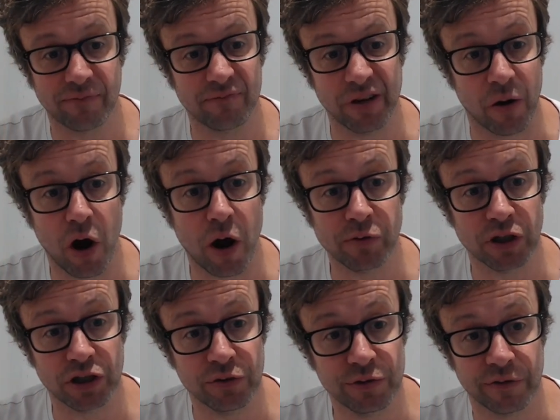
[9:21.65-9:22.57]
You know, I
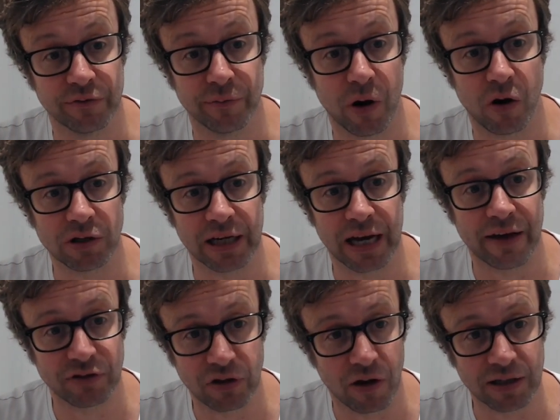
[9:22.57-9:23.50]
just use it for marketing,
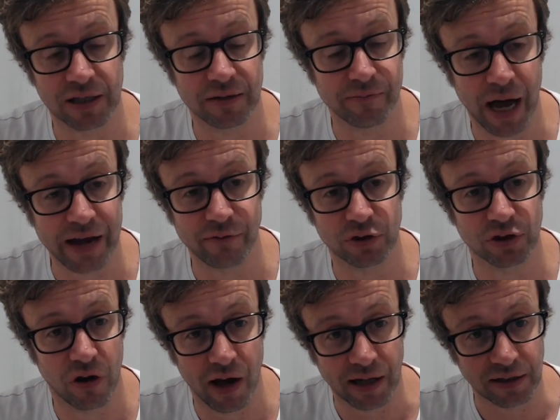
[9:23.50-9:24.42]
advertising, and behavioural
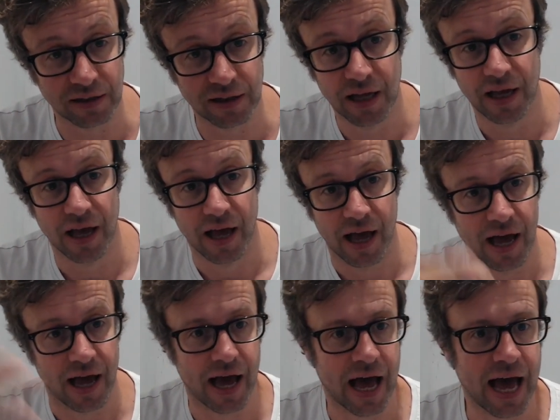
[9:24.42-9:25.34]
science,
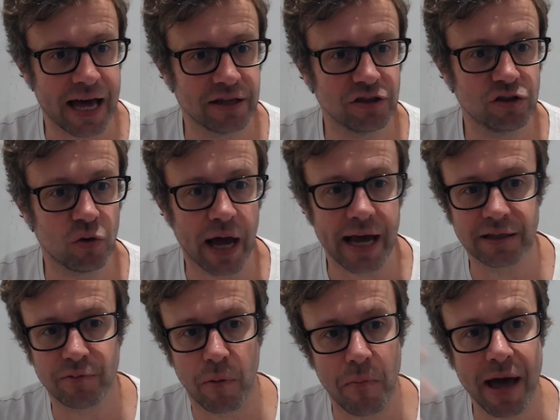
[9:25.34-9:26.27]
and you're getting
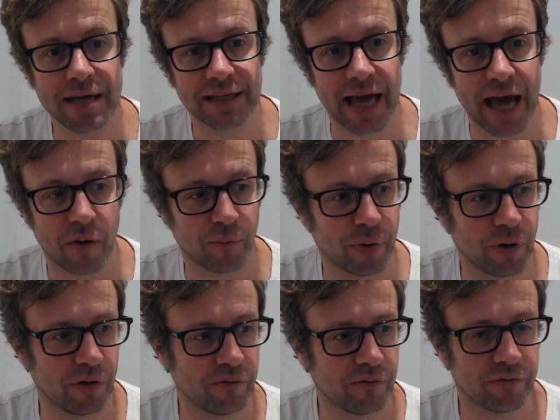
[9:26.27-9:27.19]
some amazing
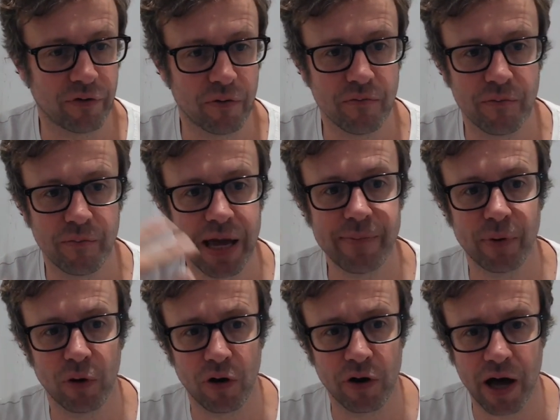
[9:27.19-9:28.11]
output from
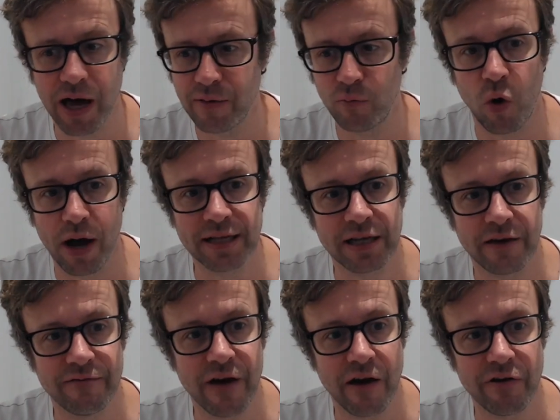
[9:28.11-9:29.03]
people on a what is a
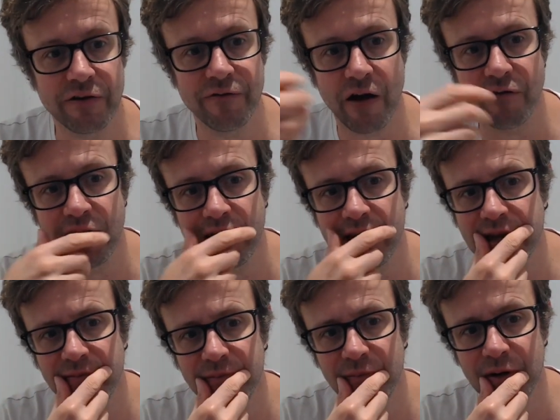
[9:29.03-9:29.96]
very,
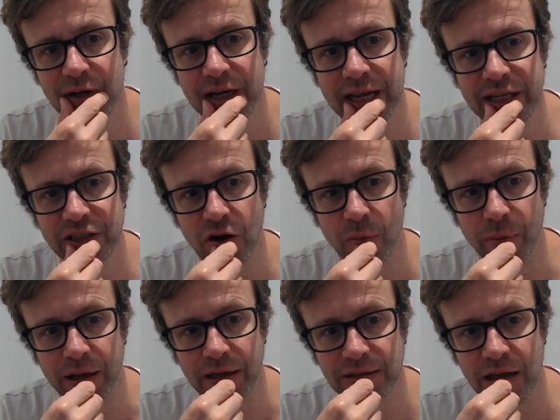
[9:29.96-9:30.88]
very niche
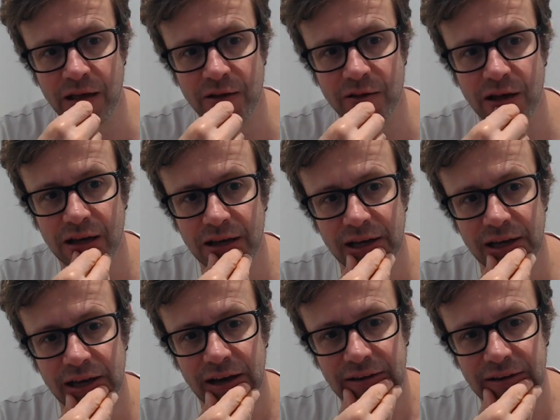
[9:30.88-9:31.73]
topic. So mm.